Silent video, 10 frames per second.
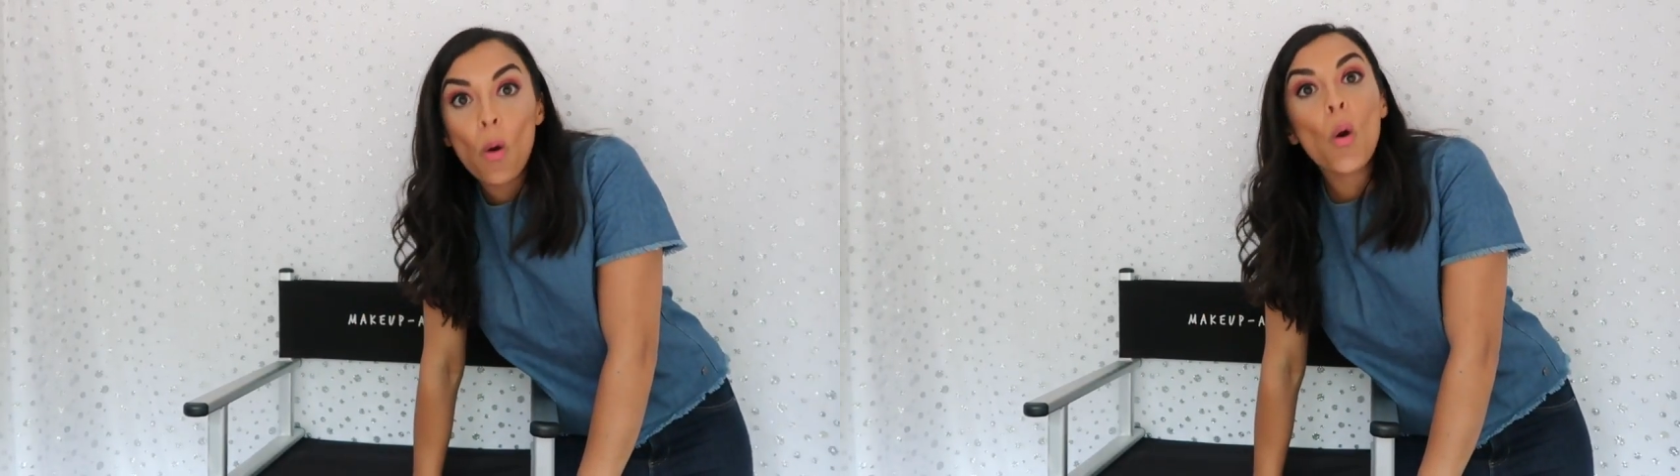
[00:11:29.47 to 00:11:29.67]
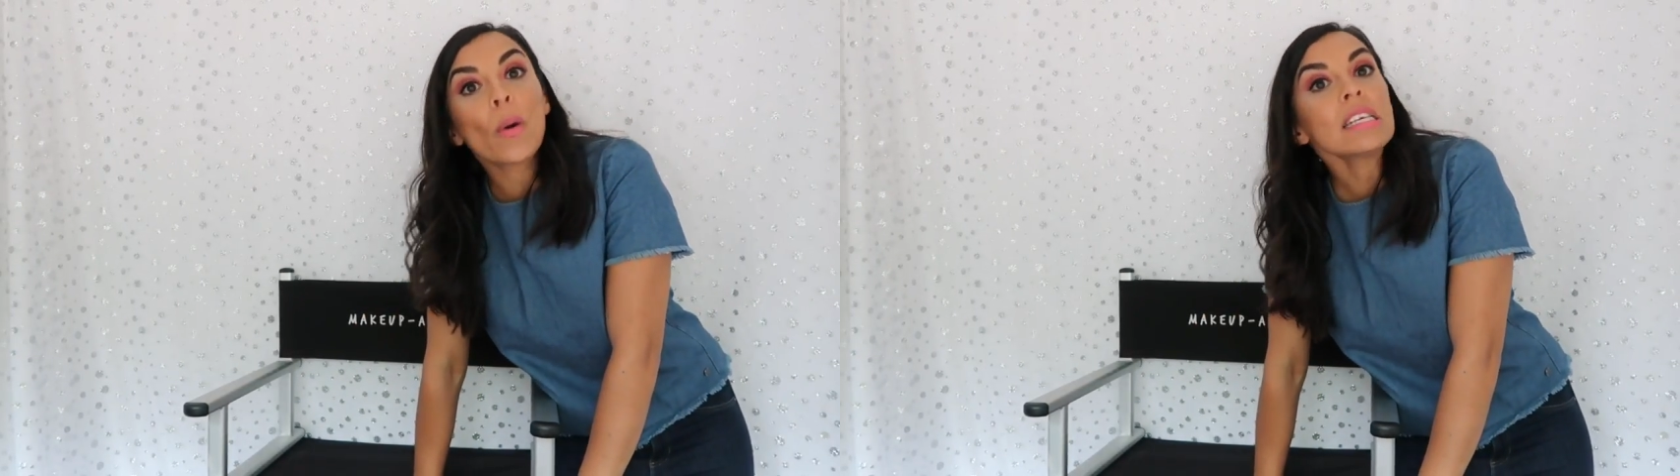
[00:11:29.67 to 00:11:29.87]

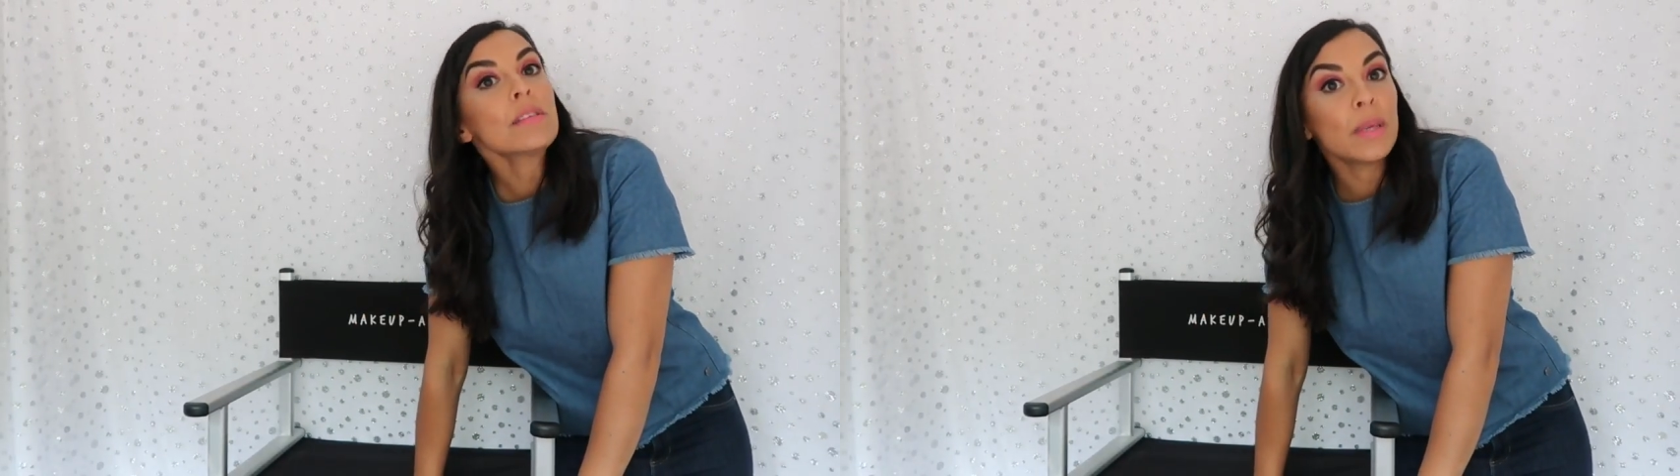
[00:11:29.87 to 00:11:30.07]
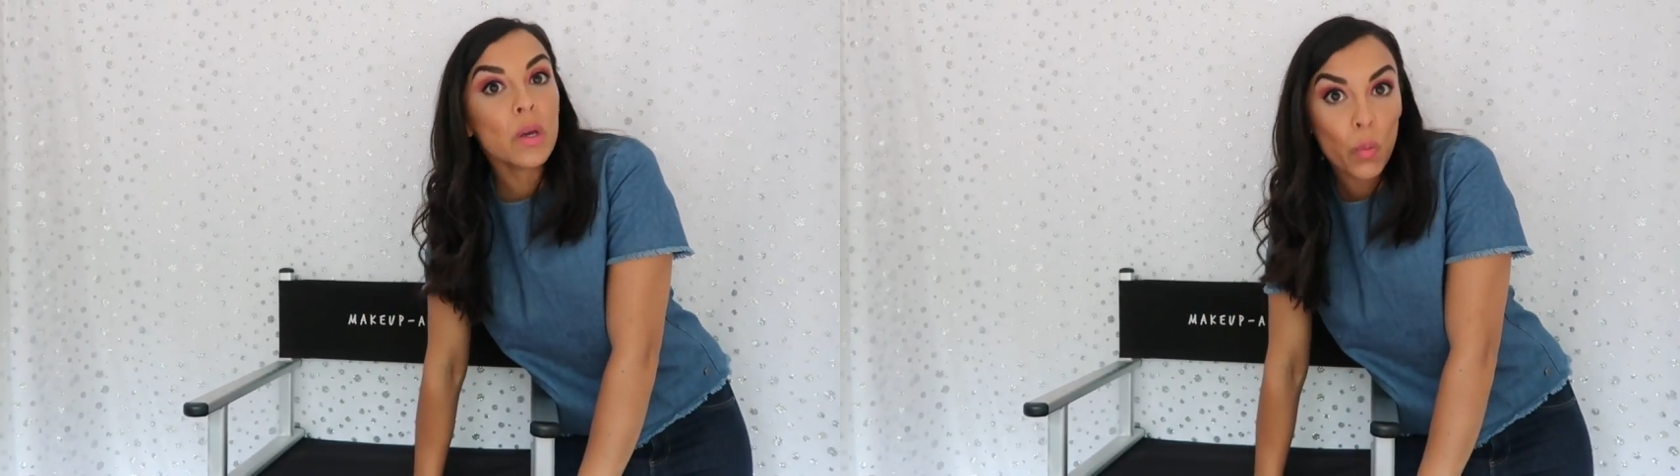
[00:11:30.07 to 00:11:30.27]

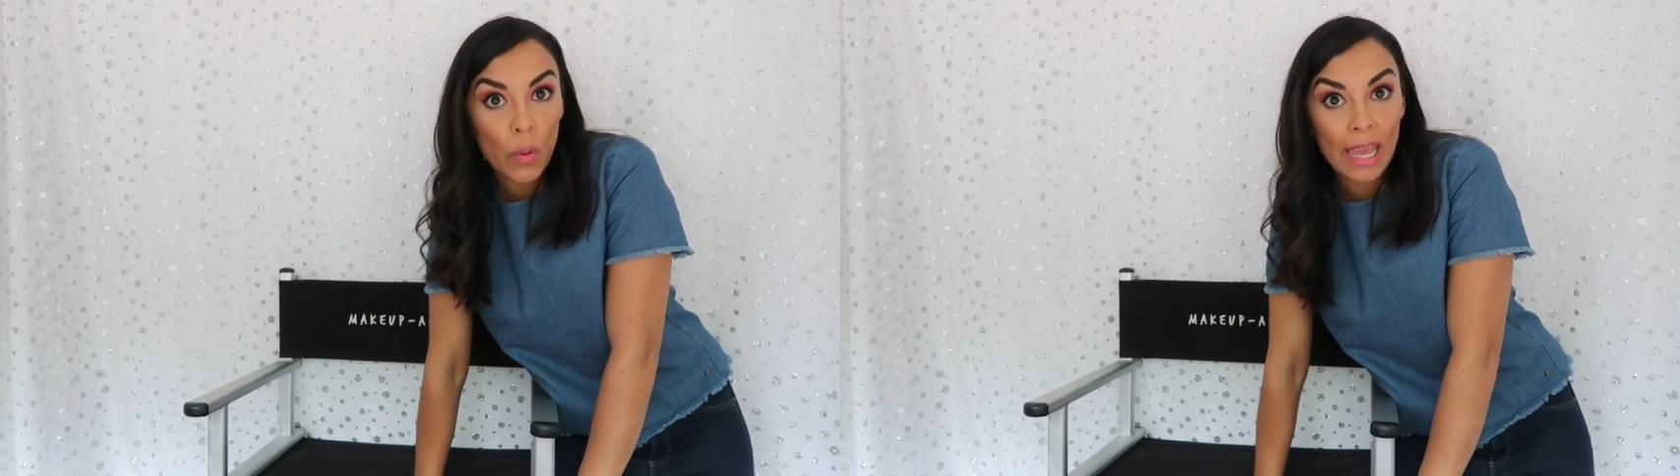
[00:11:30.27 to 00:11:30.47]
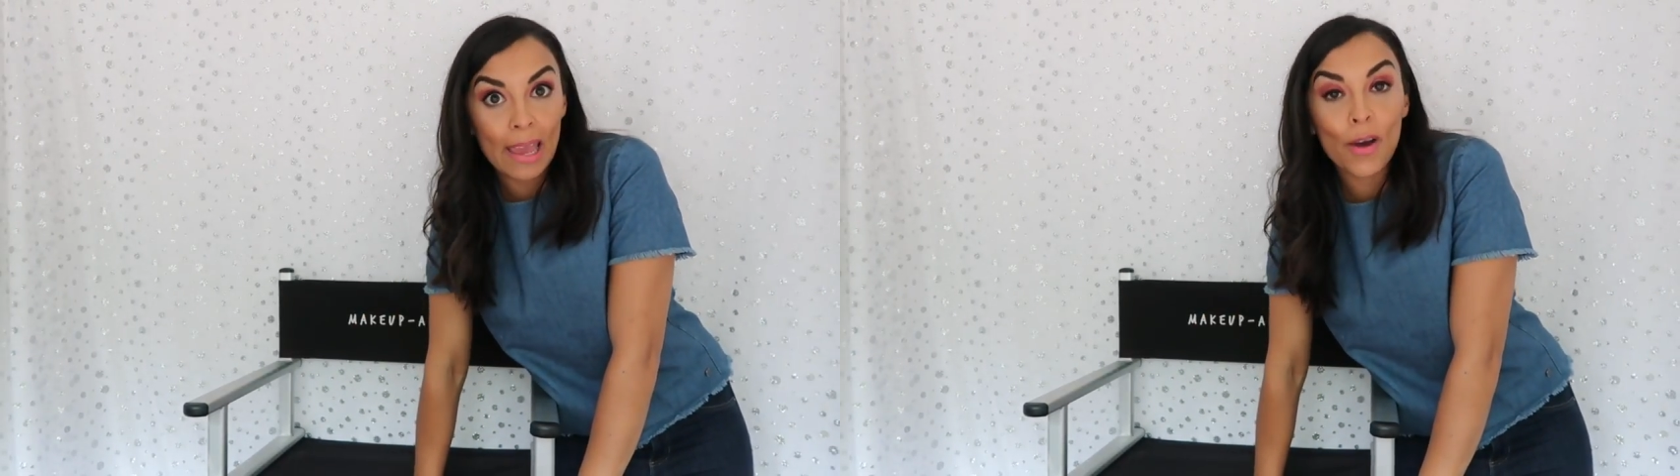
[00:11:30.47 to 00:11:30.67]
always be
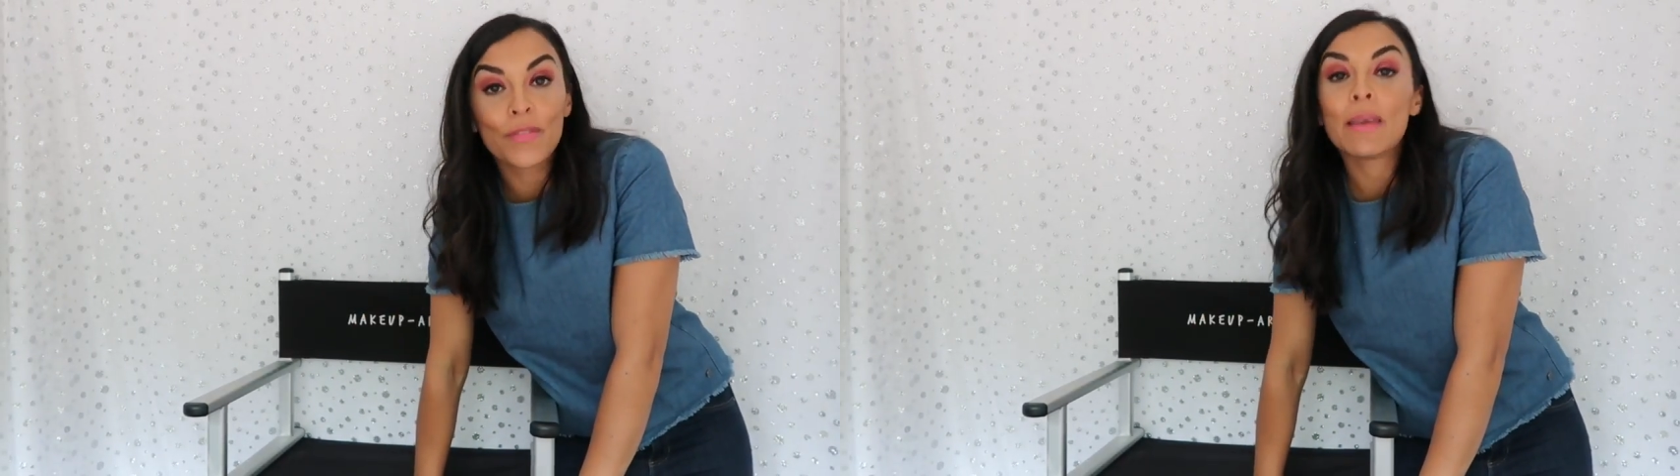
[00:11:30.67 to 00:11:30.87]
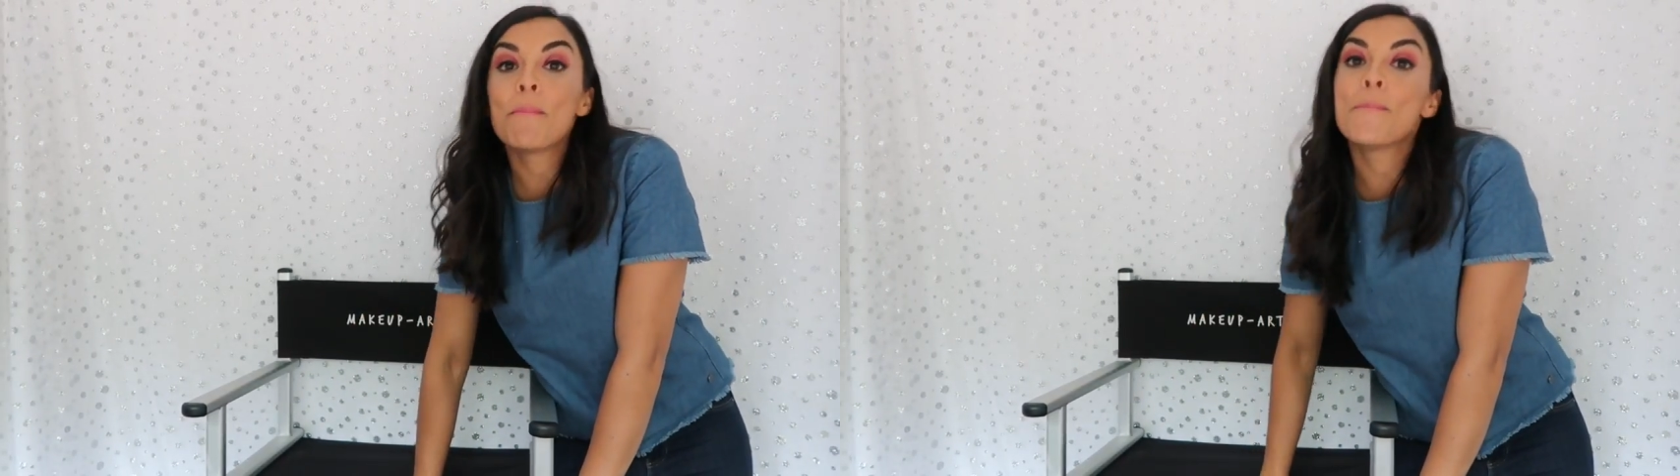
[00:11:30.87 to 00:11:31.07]
aware of the